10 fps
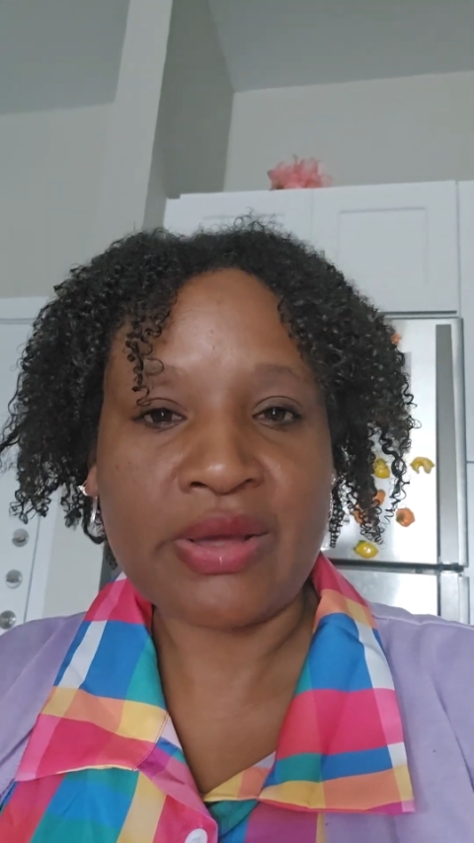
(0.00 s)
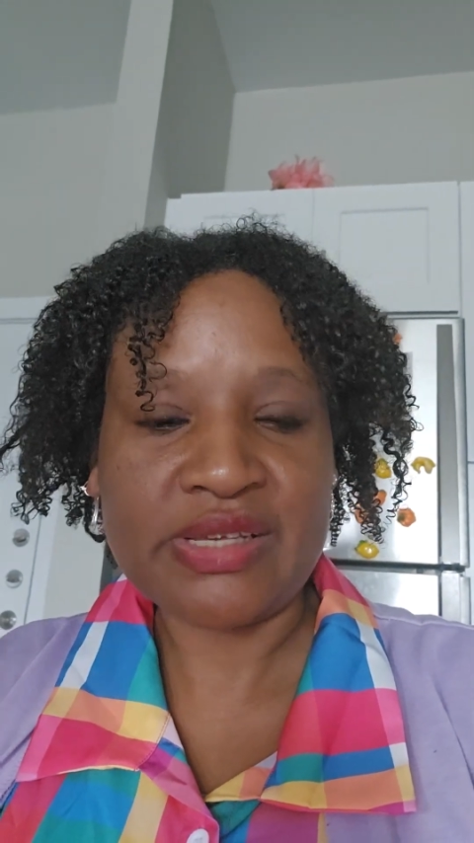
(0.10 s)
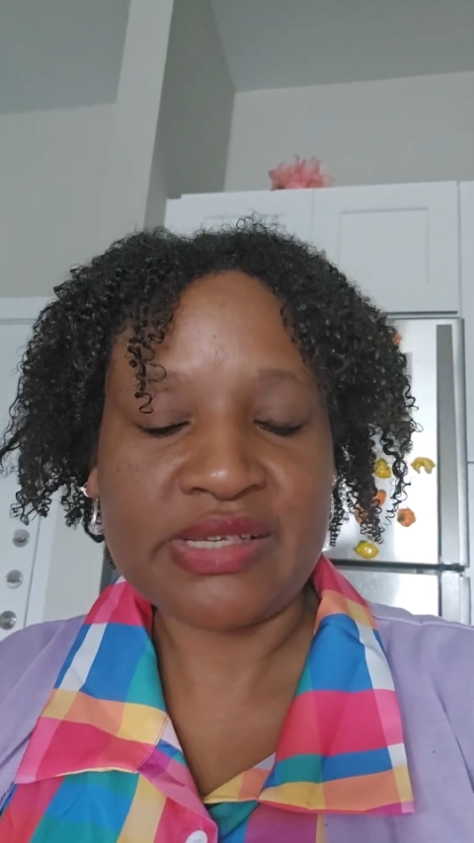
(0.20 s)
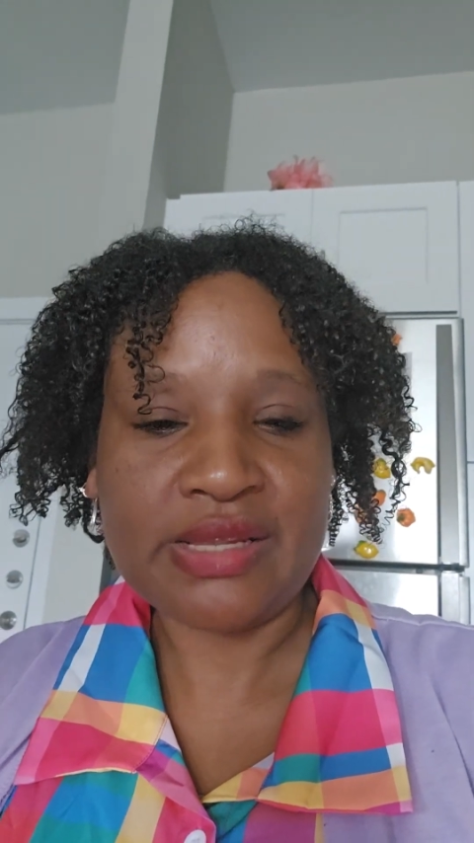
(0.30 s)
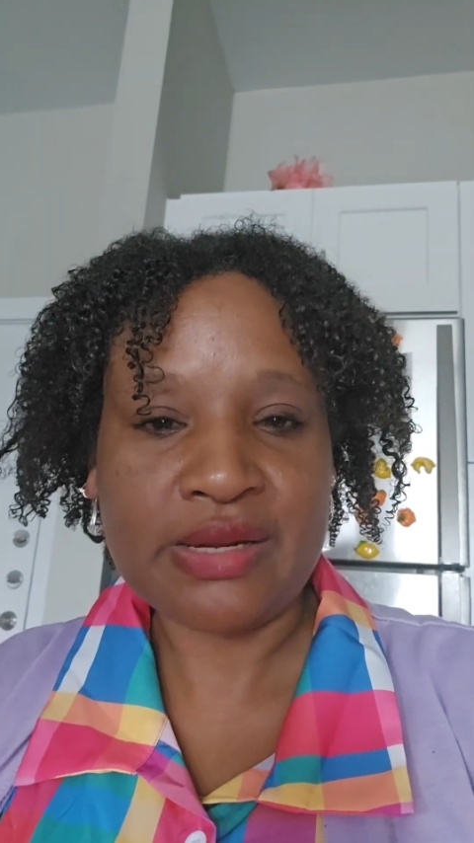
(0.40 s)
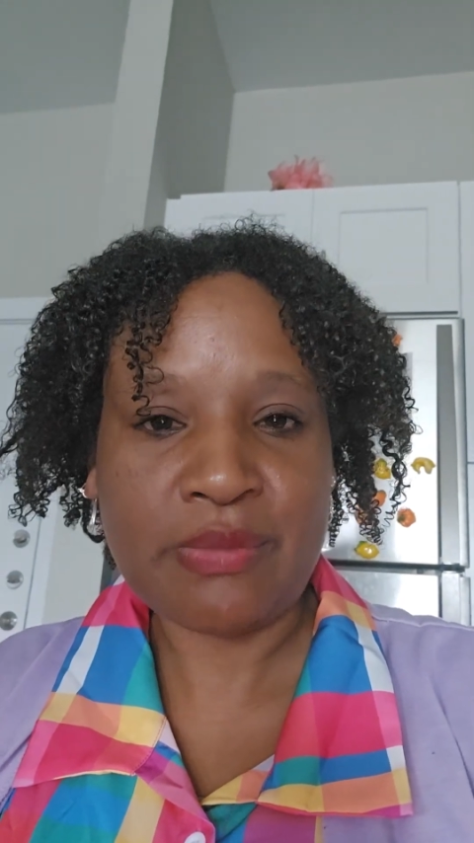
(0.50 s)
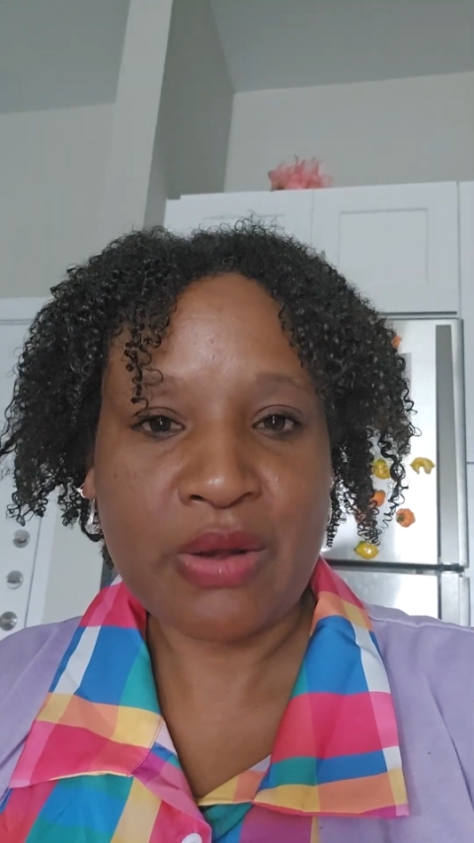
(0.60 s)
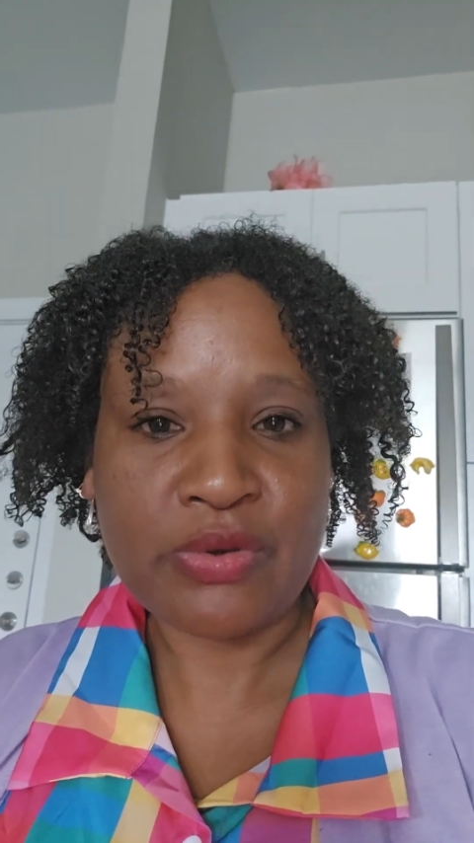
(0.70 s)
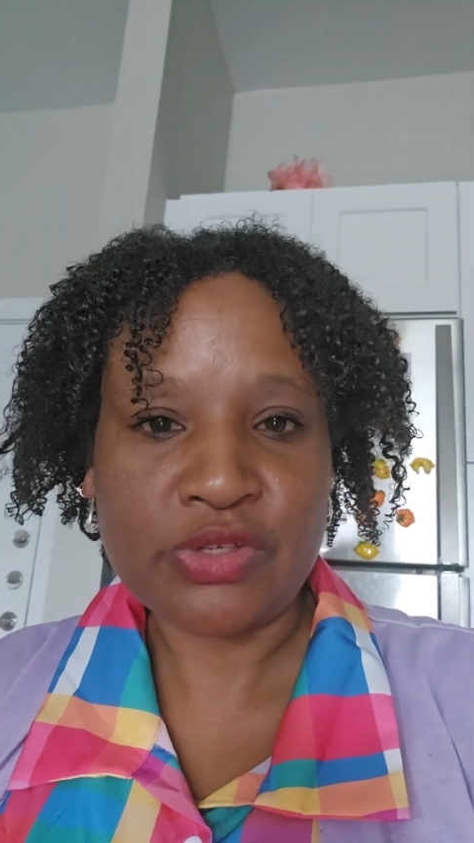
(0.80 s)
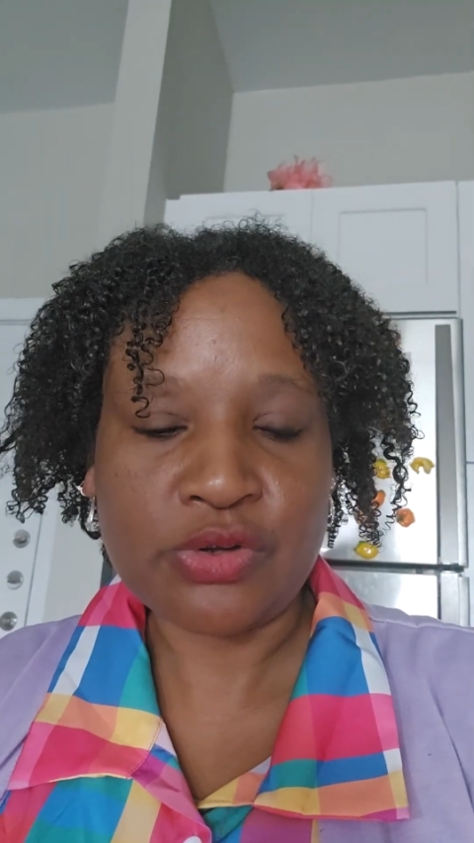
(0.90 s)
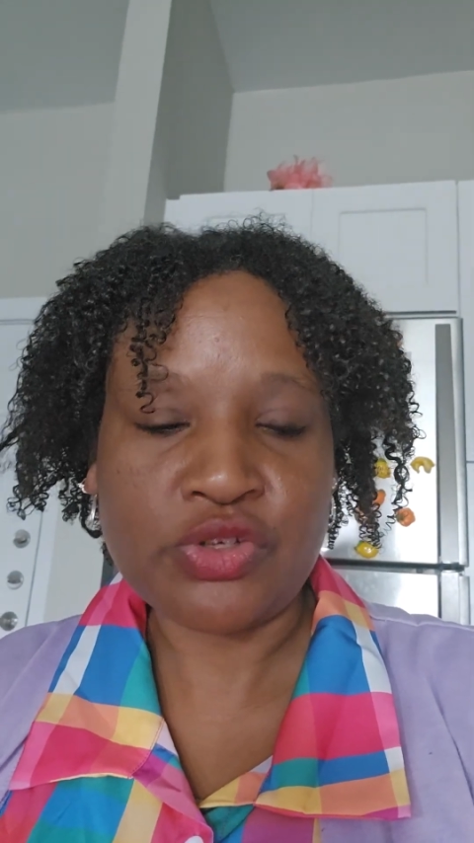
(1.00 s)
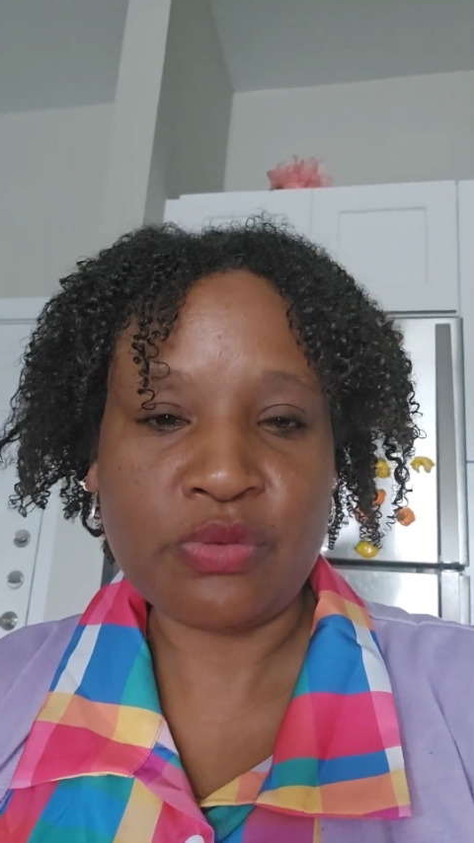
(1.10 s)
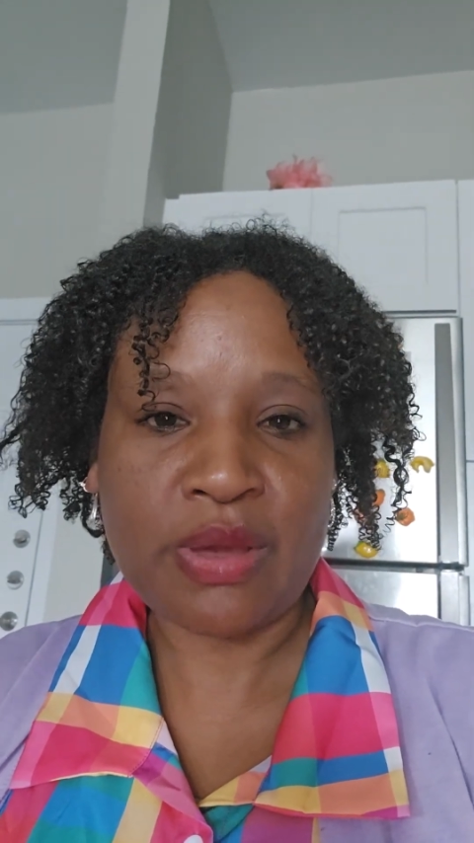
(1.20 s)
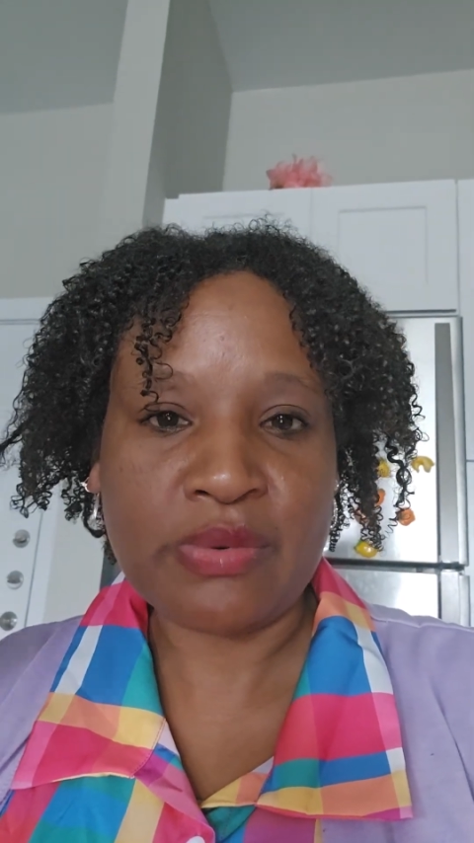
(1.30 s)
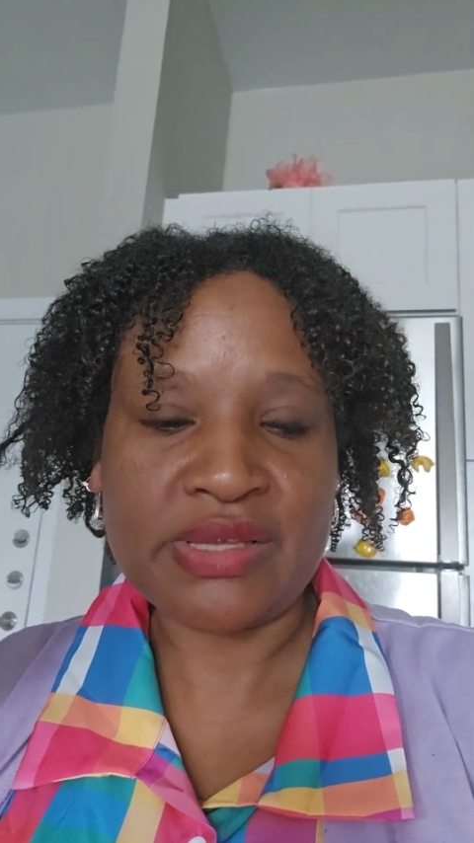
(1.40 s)
extended my research to be
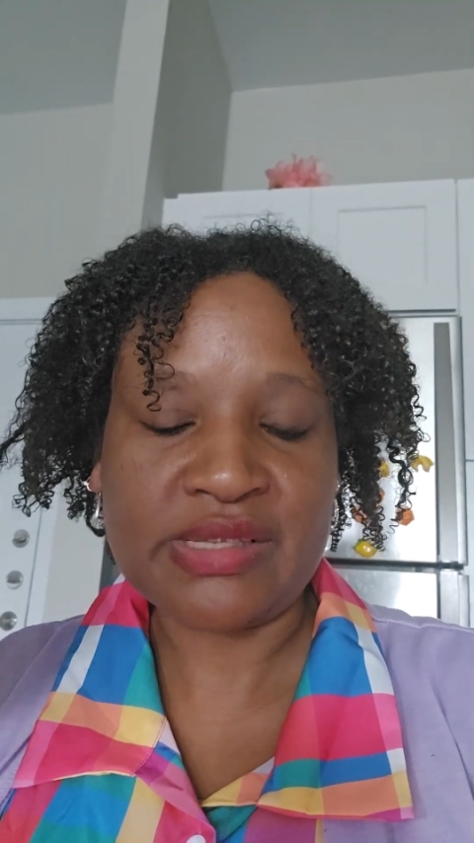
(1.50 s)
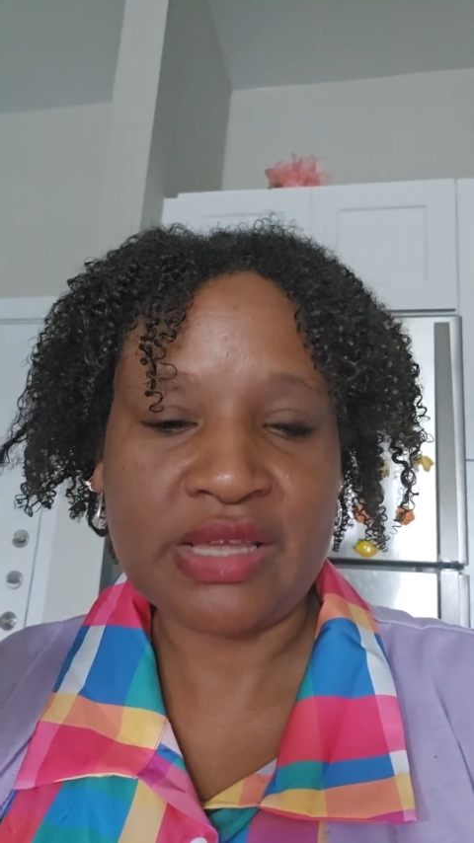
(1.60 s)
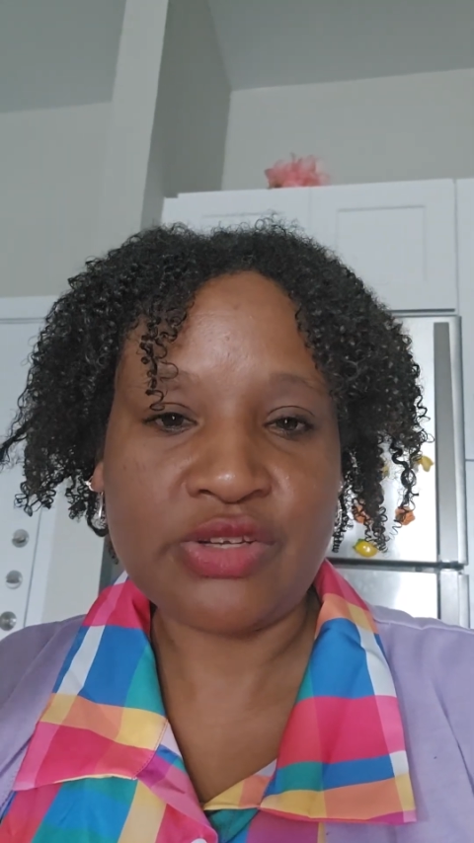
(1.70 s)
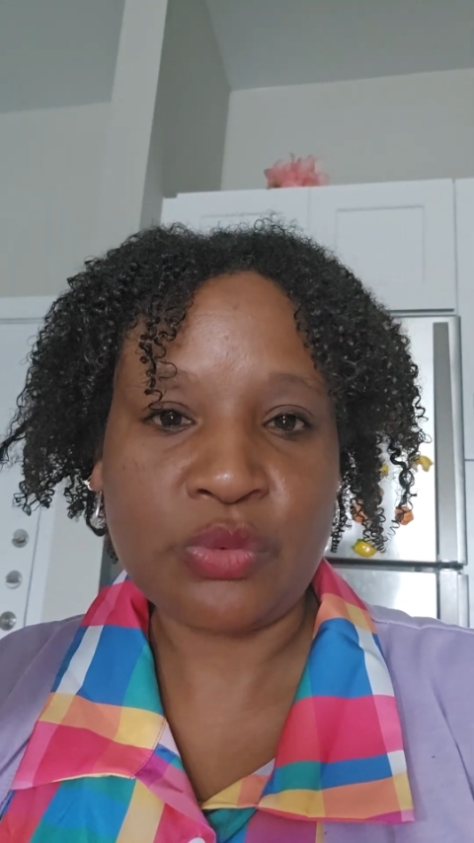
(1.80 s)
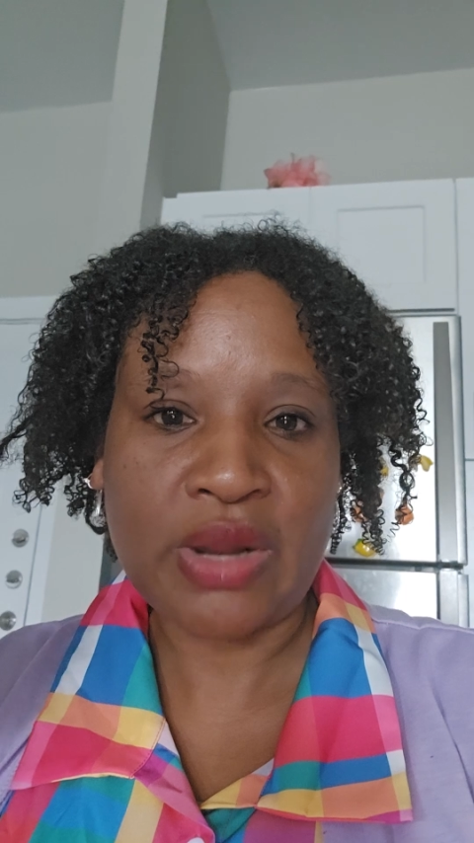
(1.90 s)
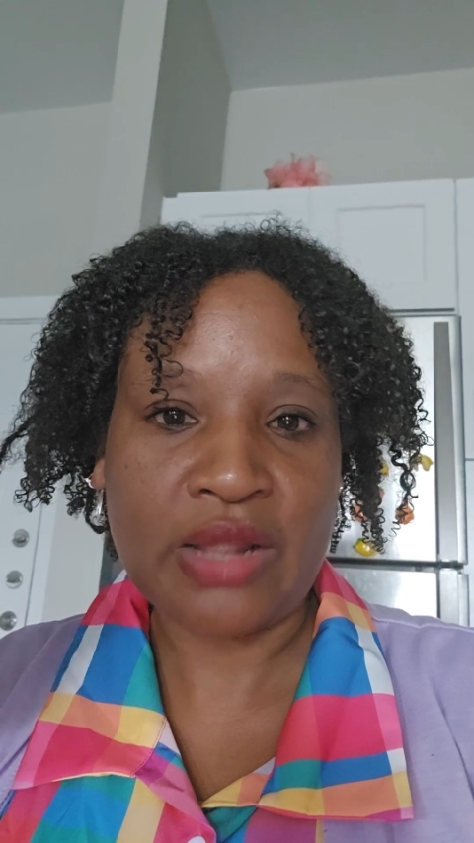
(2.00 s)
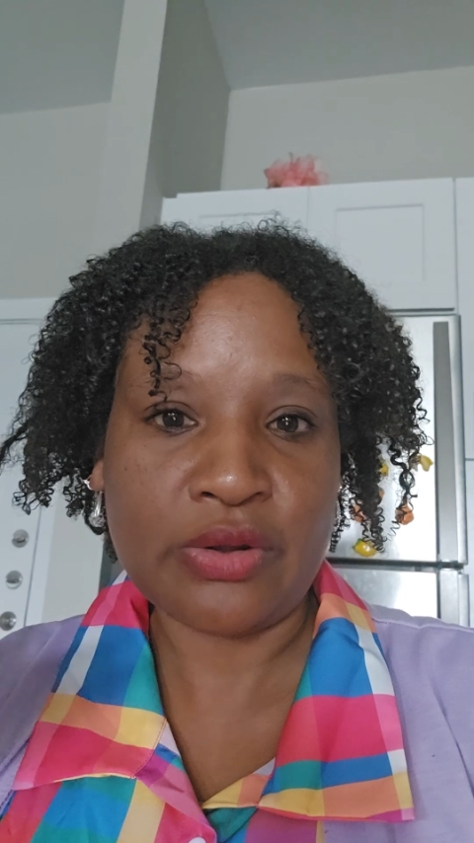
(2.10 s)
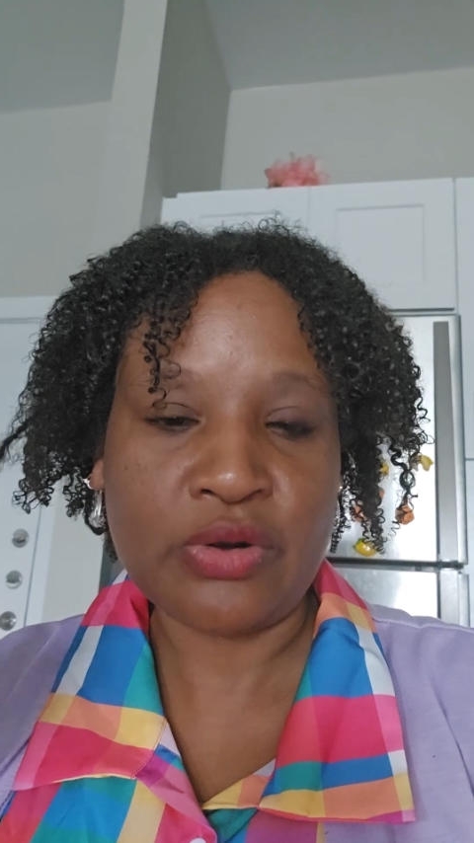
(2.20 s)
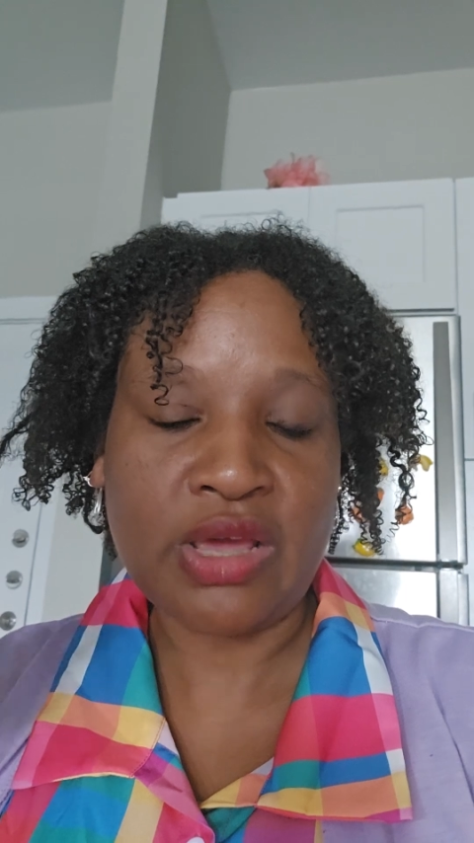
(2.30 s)
able to extend to what I learned